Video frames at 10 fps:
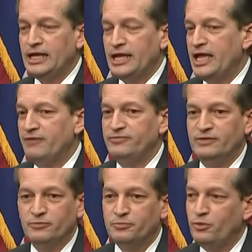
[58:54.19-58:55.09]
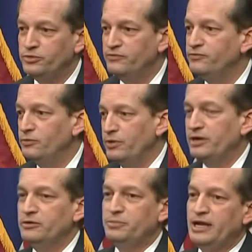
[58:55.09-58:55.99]
I have never pulled the full
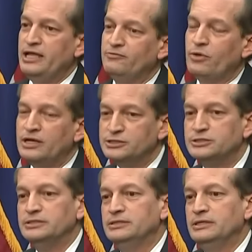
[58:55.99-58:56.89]
record, but I have watched it.